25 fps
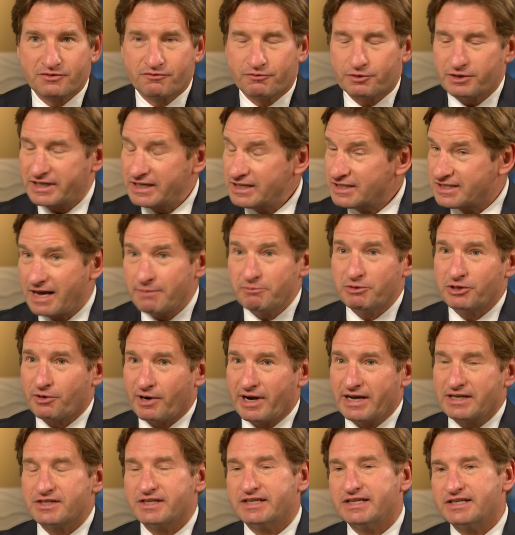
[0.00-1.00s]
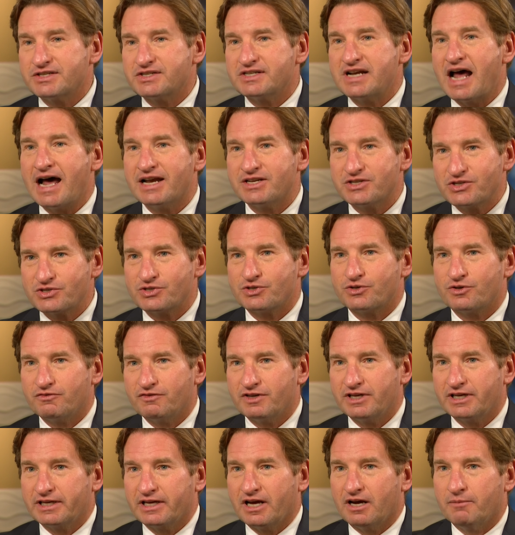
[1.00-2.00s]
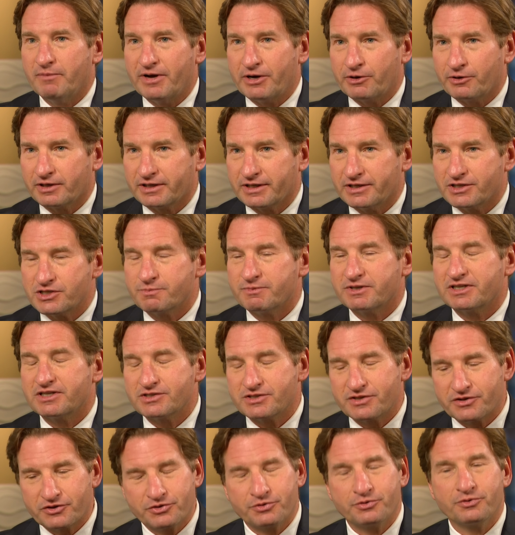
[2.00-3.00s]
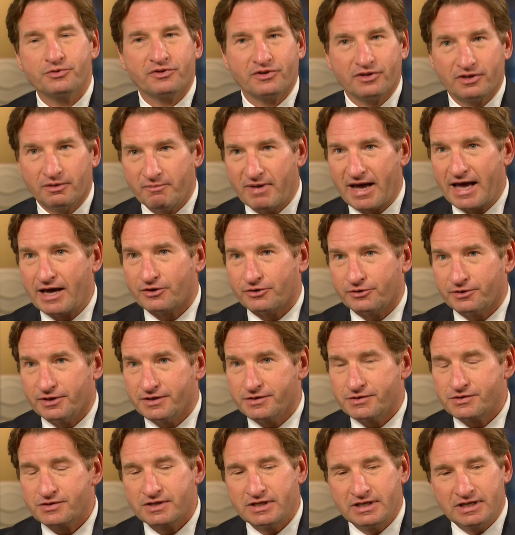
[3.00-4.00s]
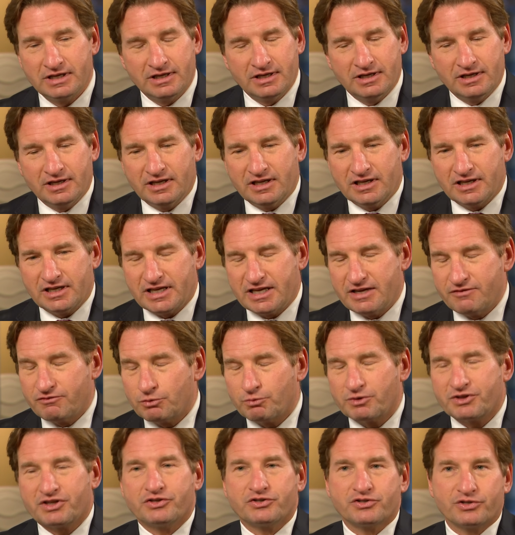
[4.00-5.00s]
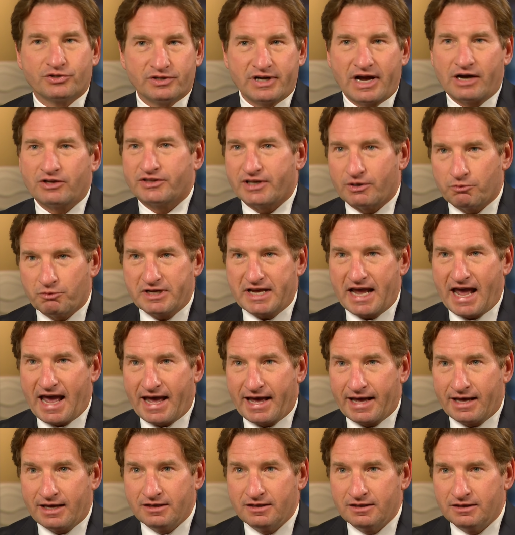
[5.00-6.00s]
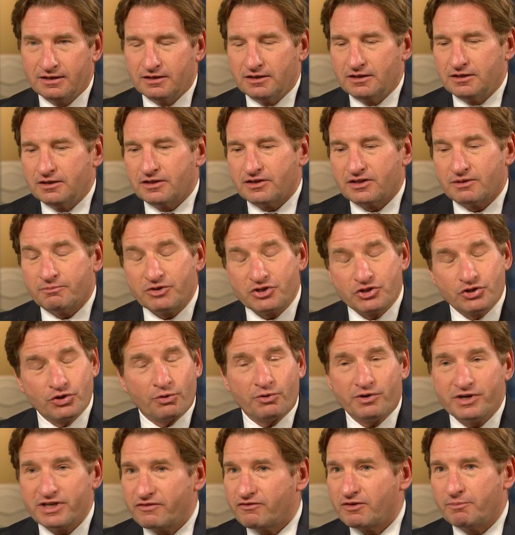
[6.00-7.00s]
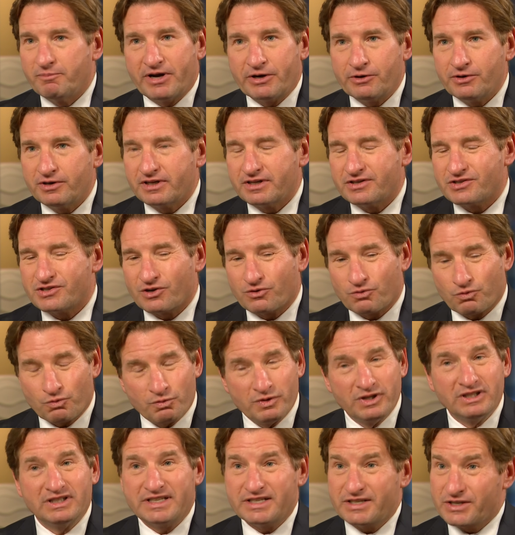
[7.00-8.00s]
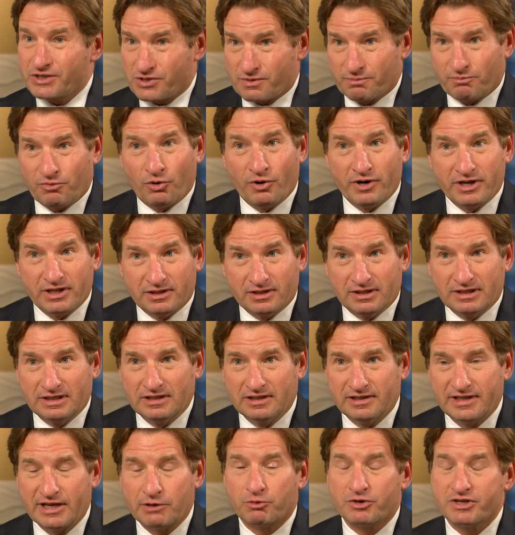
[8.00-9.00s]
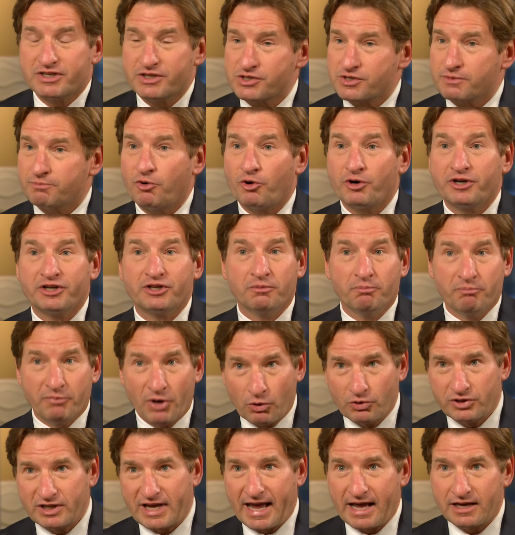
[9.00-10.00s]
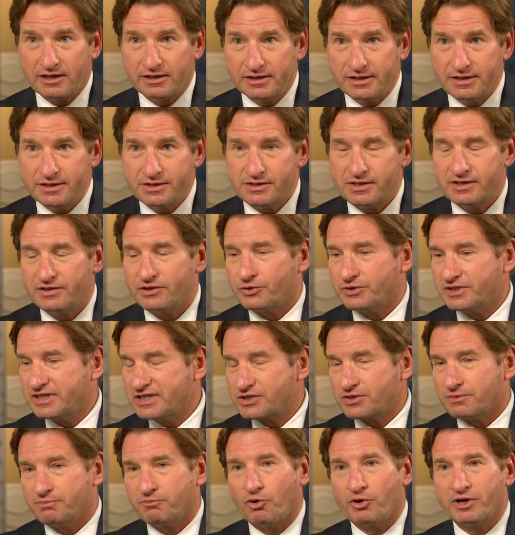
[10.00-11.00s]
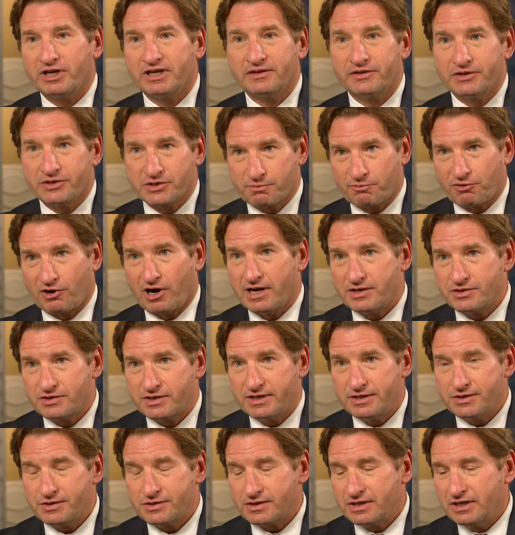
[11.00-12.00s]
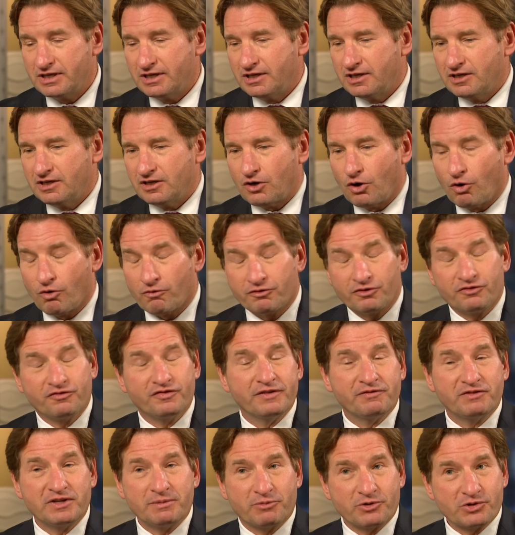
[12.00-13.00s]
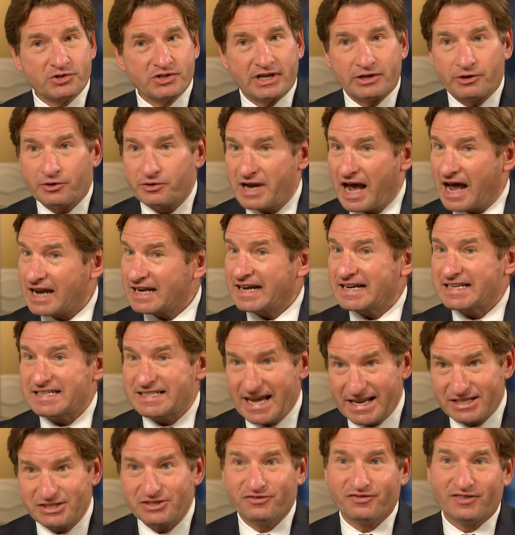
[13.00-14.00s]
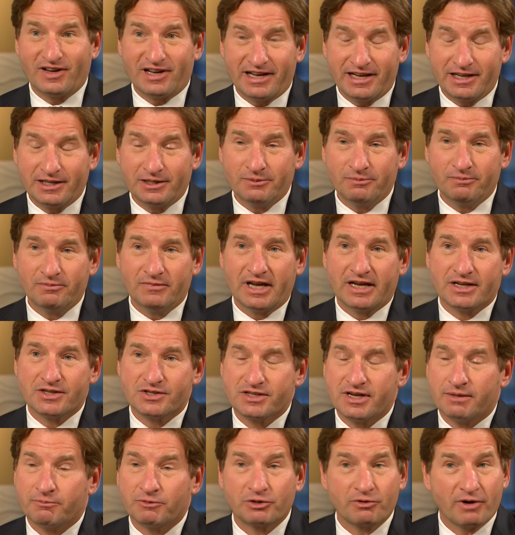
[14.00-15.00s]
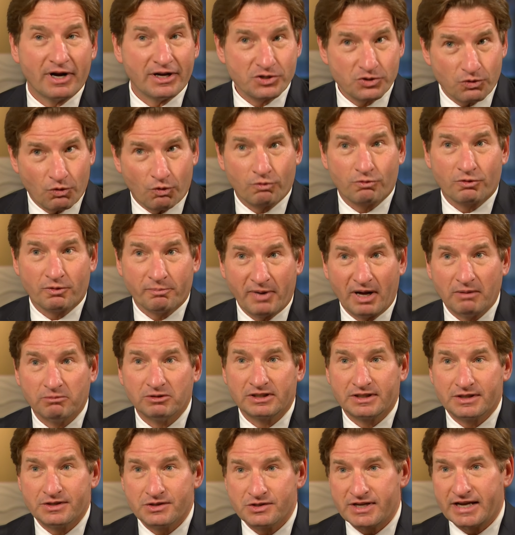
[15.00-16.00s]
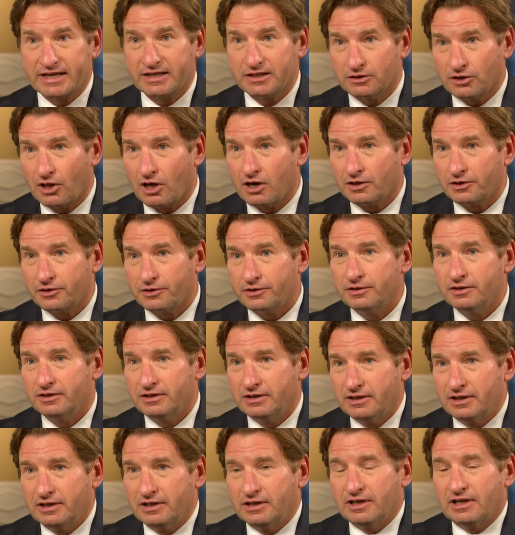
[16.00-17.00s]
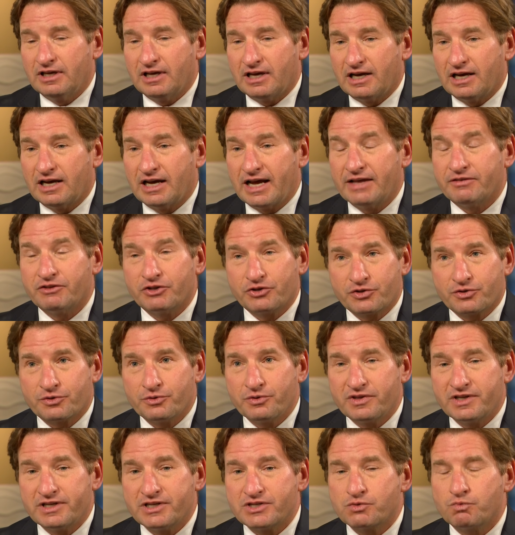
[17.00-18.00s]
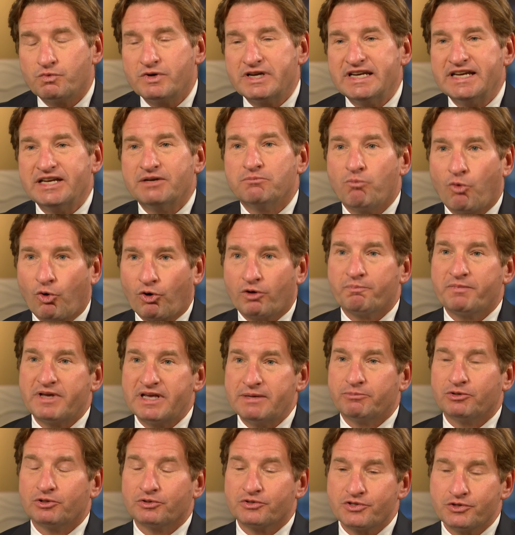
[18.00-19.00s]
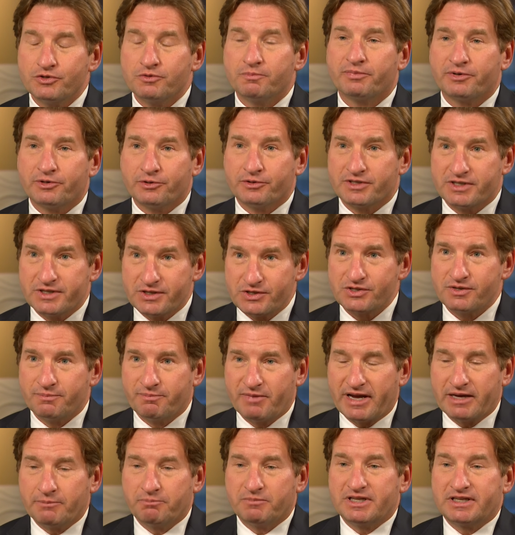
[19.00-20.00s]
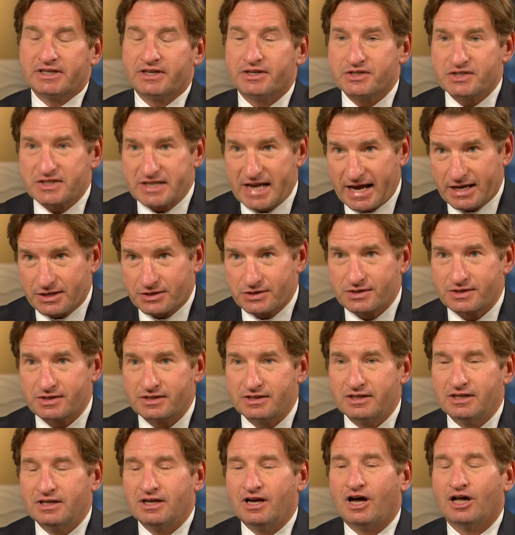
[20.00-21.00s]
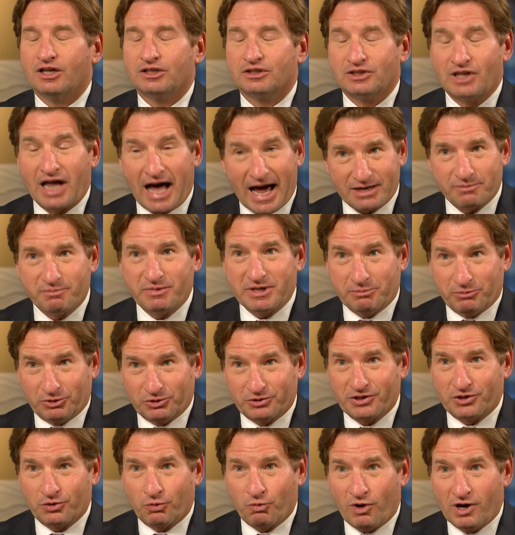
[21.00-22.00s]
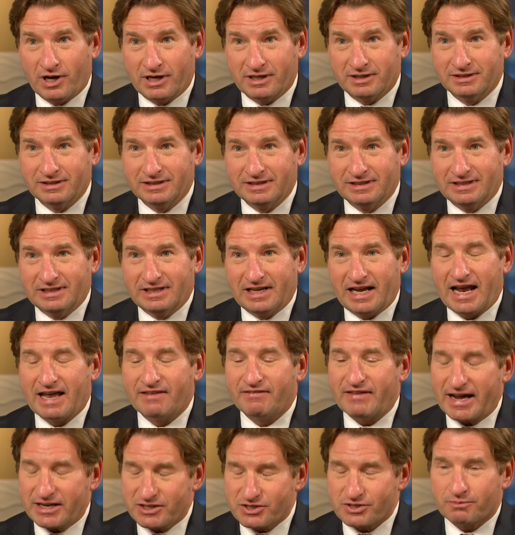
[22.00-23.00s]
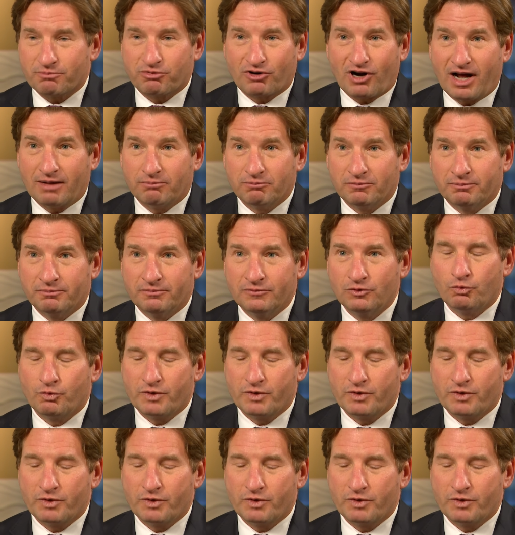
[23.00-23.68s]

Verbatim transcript: Forget Democrats, it is not serving Americans because the truth of the matter is, even with the turnout that we had, the majority of Americans are really disappointed. They were disappointed in both candidates. They're disappointed in this process. Over 50% are not identifying as Democrats or Republicans any longer. Uh, and the truth is, we need more people to participate because, yes, a lot of people could have won. And that's the problem.